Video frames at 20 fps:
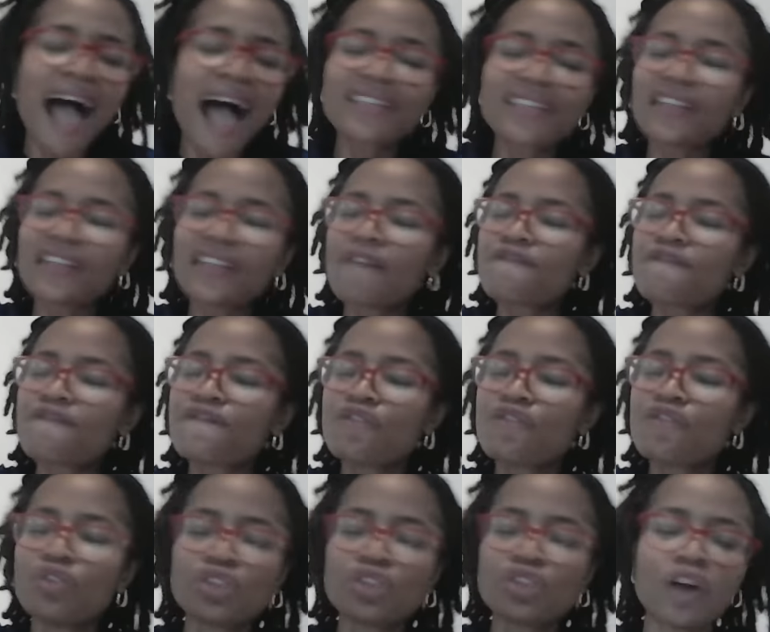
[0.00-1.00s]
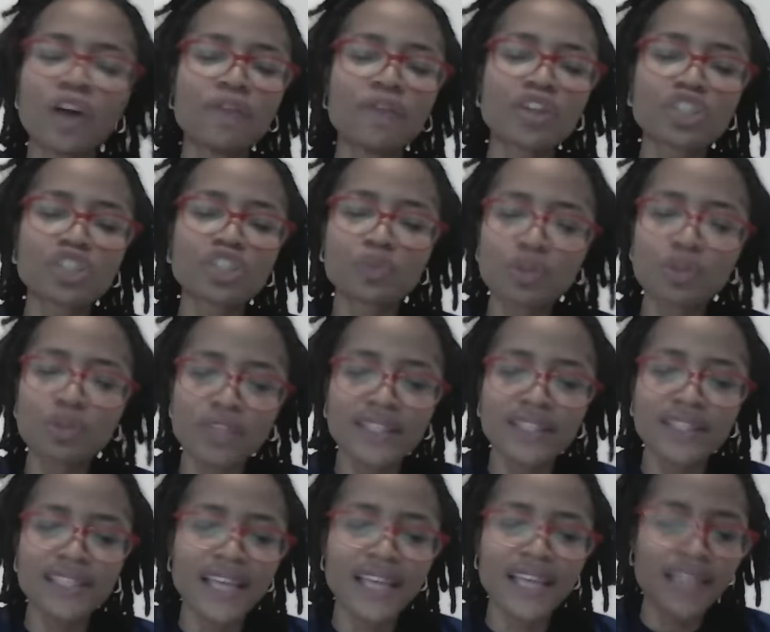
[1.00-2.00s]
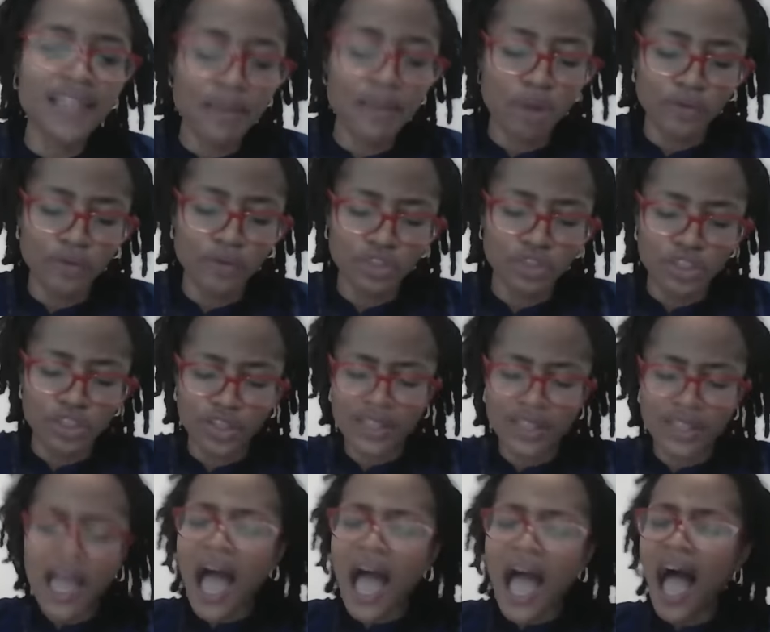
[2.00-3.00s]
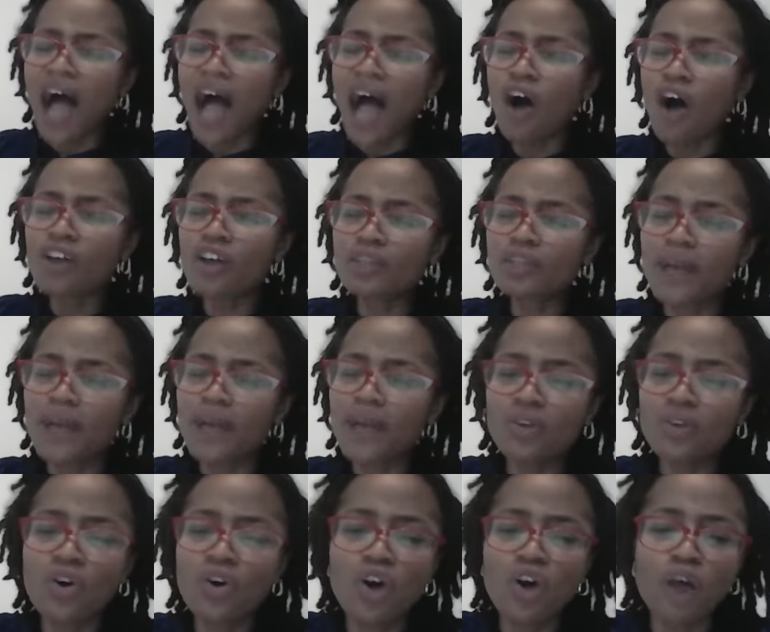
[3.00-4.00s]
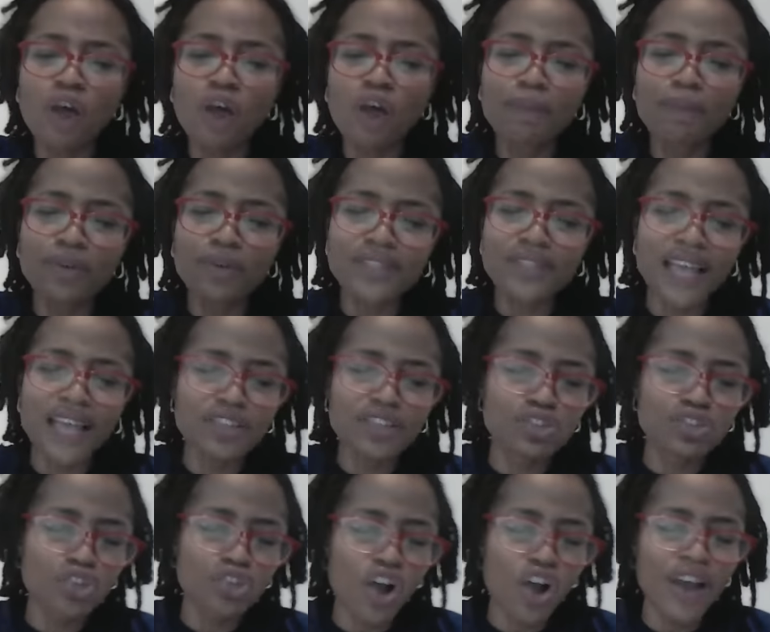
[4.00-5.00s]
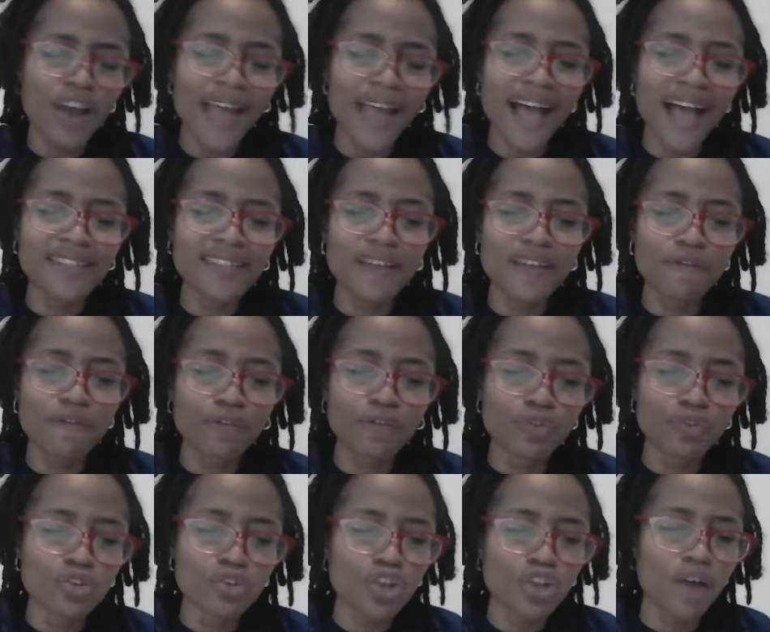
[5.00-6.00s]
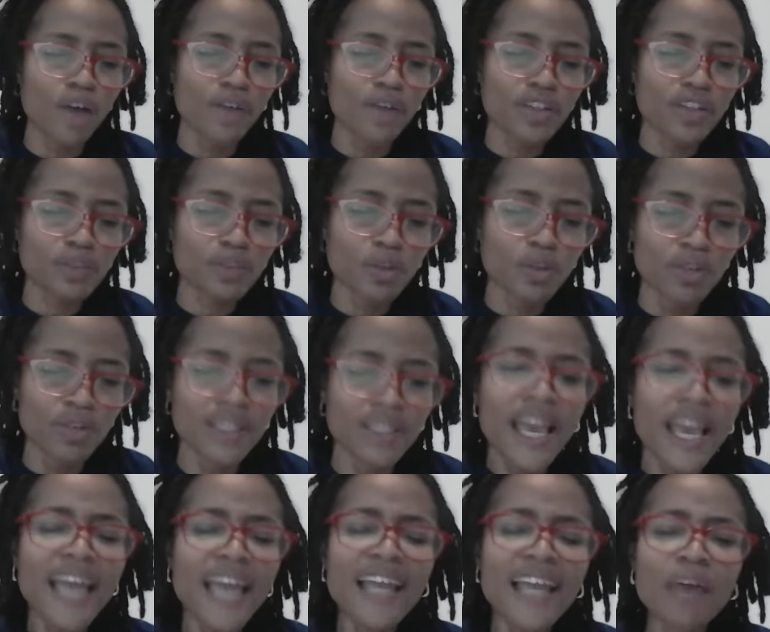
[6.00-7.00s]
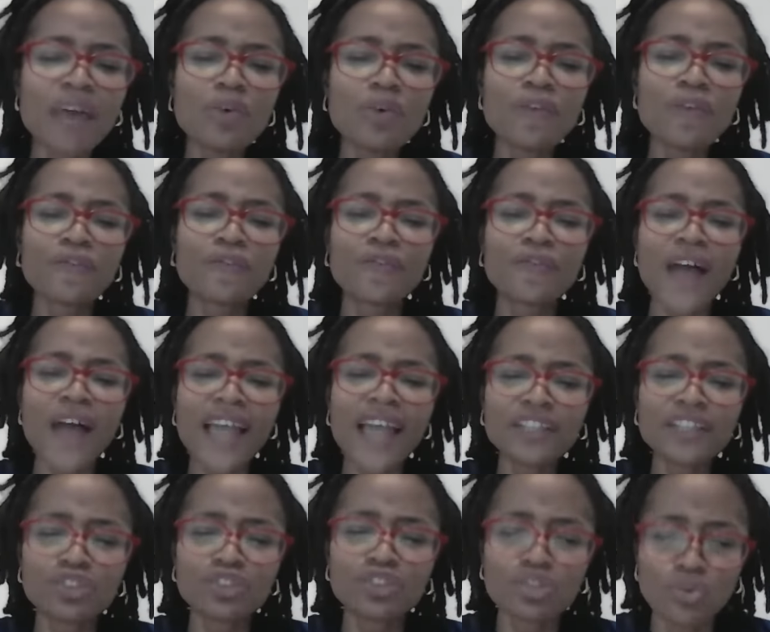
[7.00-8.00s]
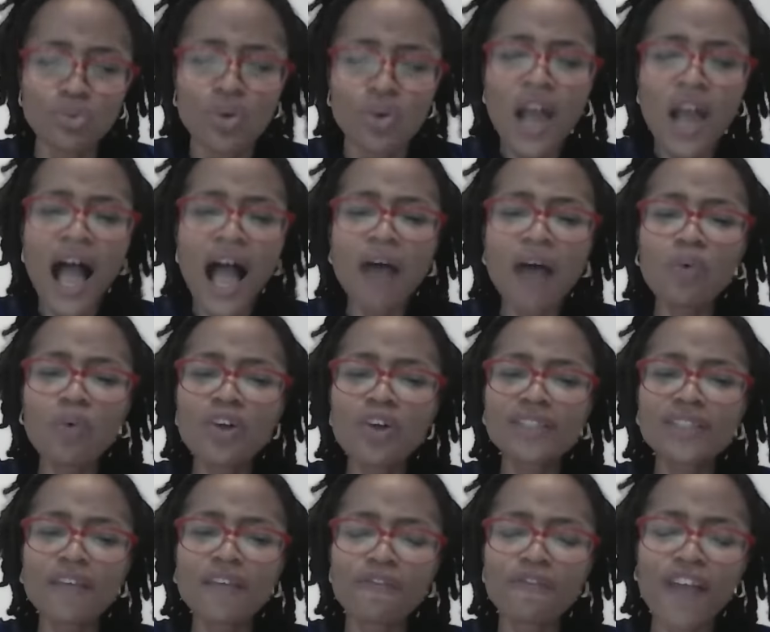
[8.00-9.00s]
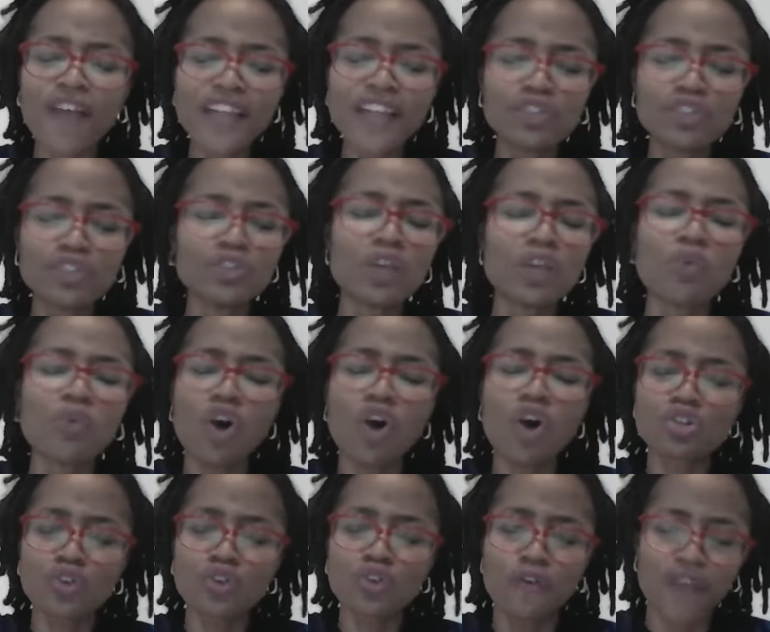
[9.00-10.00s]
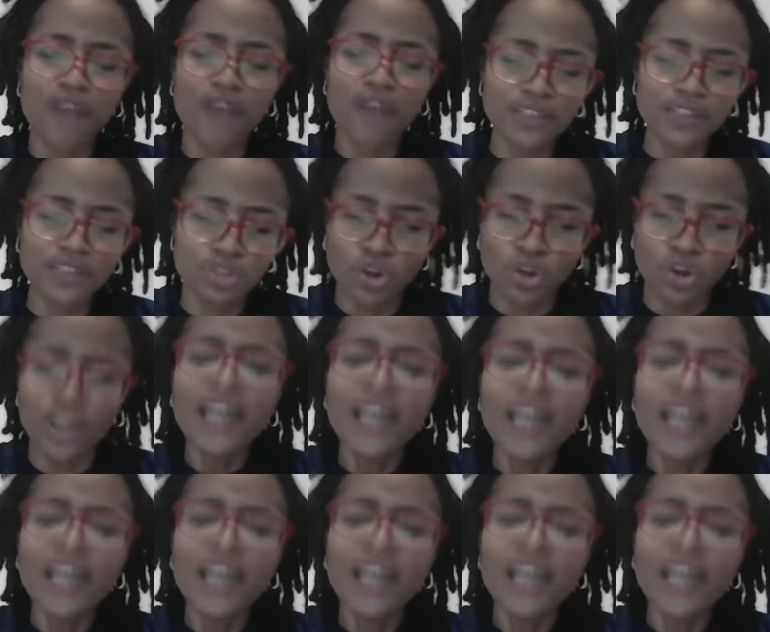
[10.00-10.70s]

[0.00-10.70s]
as the fruit of the Spirit in the name of Jesus. Our husbands, oh God, we possess joy as the fruit of the Spirit. They will find you. And once they find you, they will also find joy.